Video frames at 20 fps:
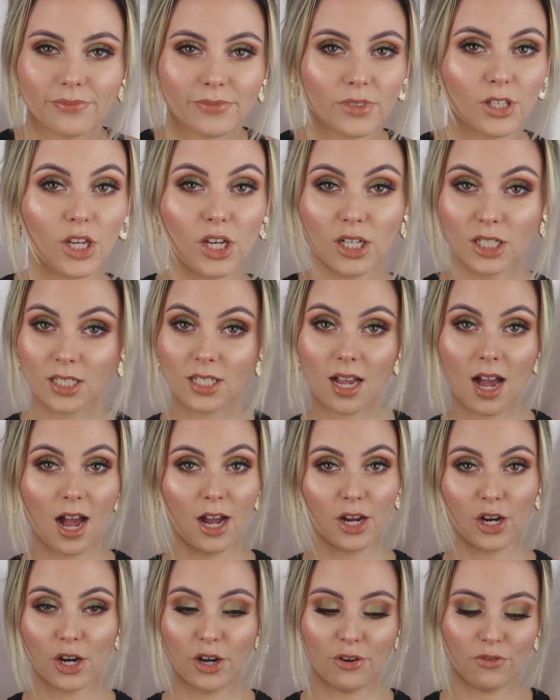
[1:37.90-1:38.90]
you just
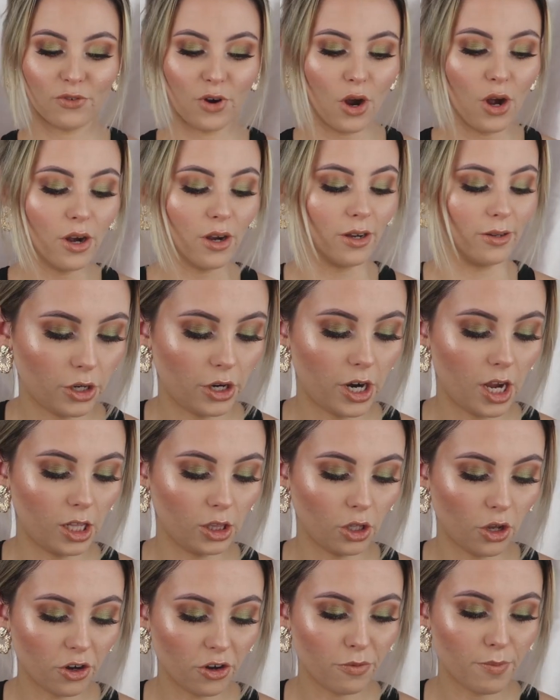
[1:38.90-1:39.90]
can't go wrong. So a
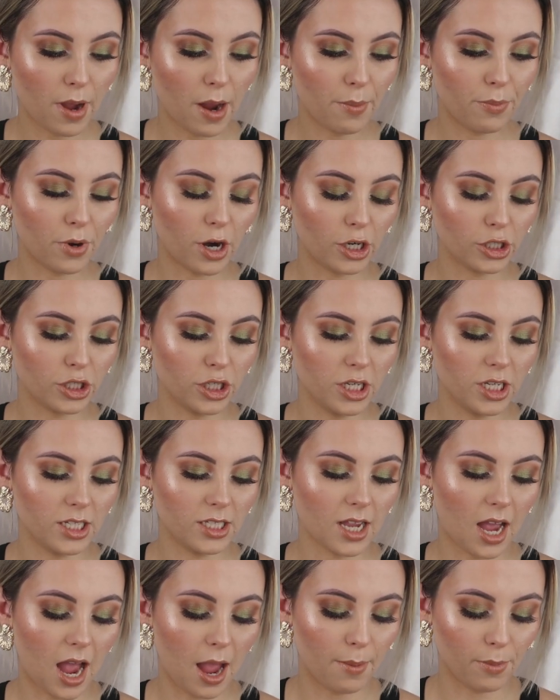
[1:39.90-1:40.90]
lot of my
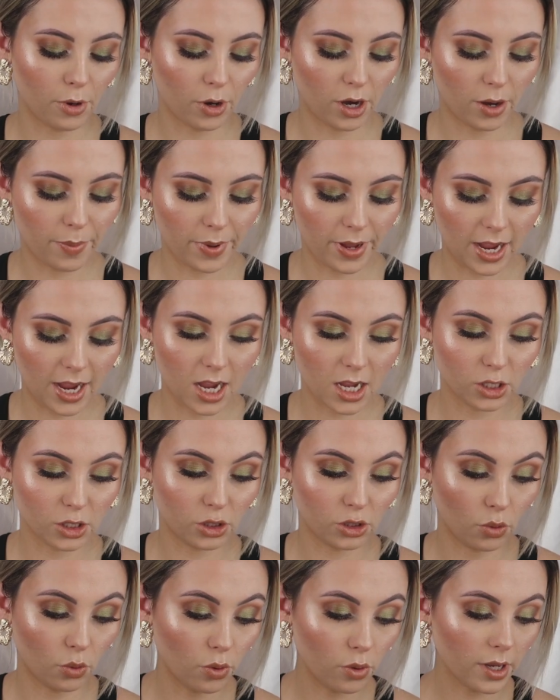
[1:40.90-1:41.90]
brushes I'm going to be
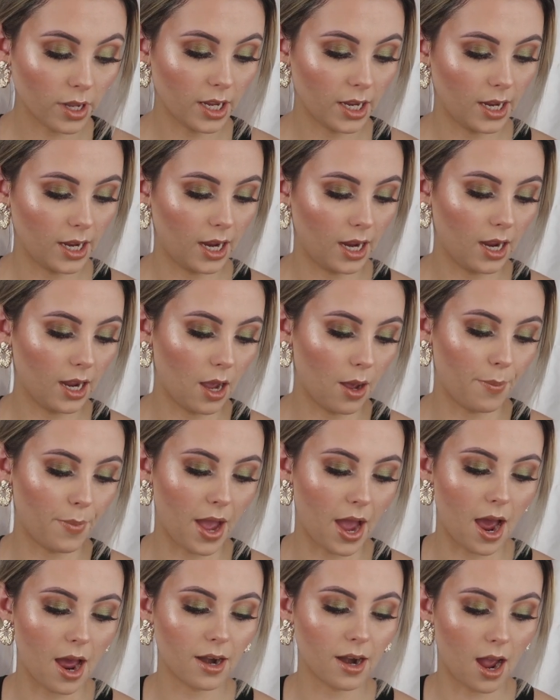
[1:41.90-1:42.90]
talking
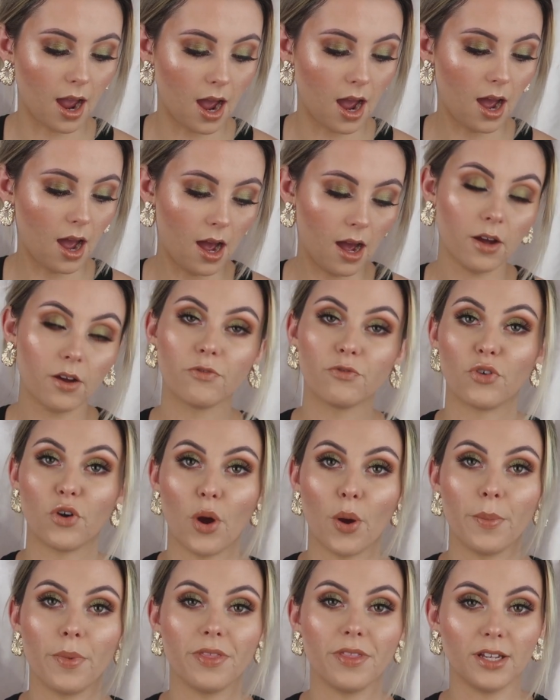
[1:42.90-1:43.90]
about are
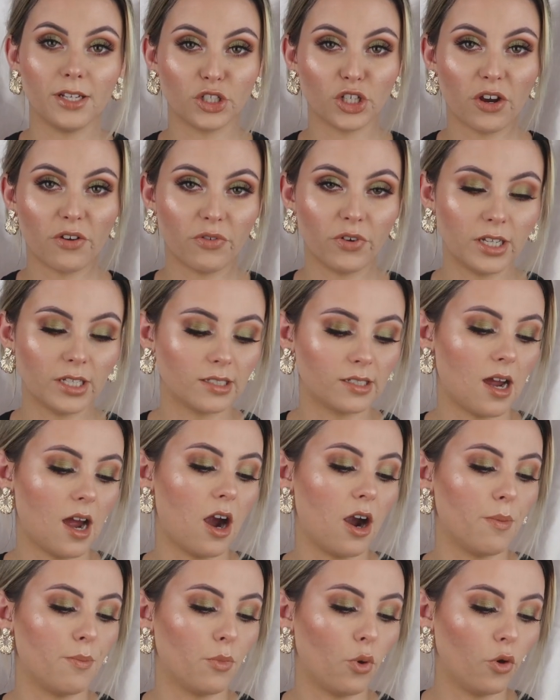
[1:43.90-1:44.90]
from the Jeffree
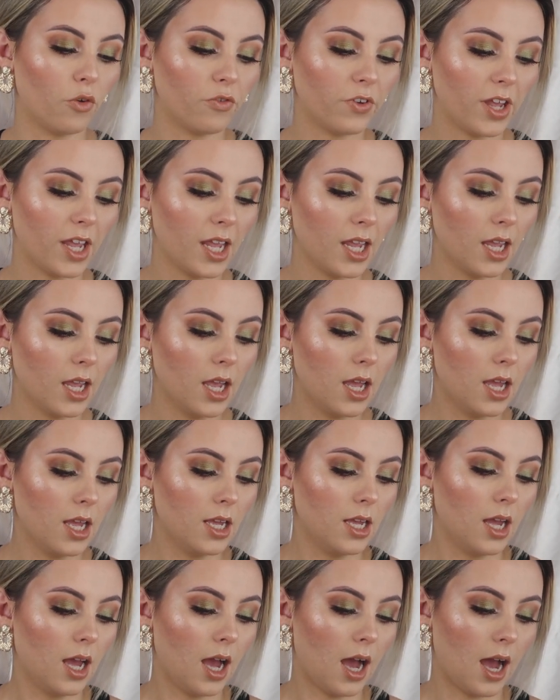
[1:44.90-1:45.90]
Star and Morphe
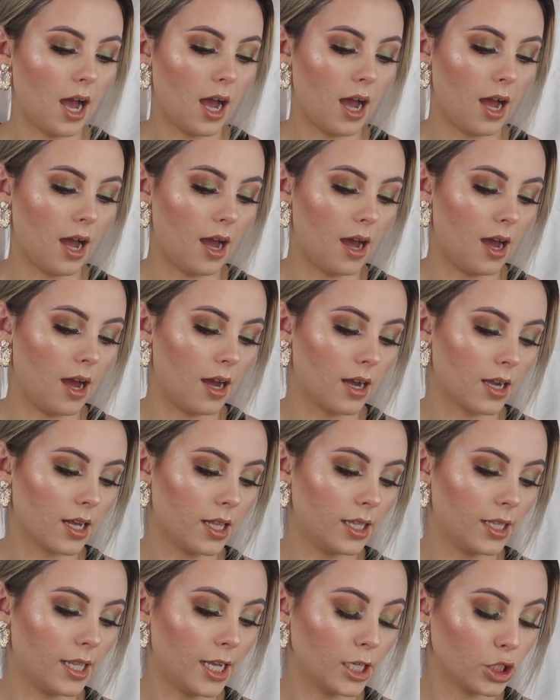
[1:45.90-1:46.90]

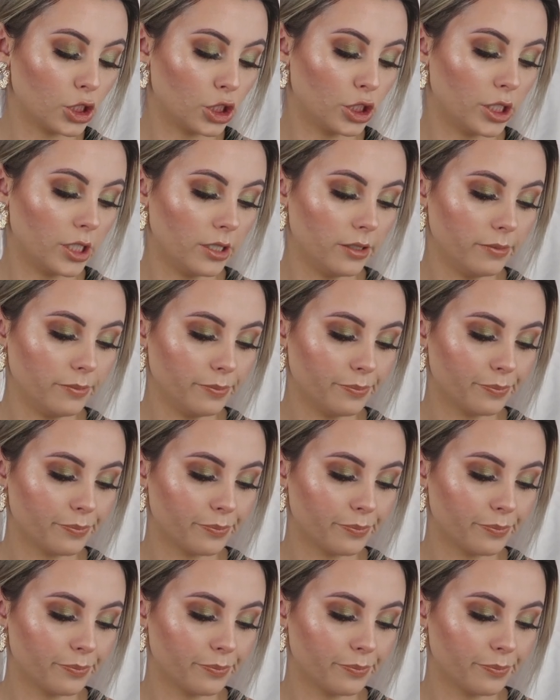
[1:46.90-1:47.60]
collection.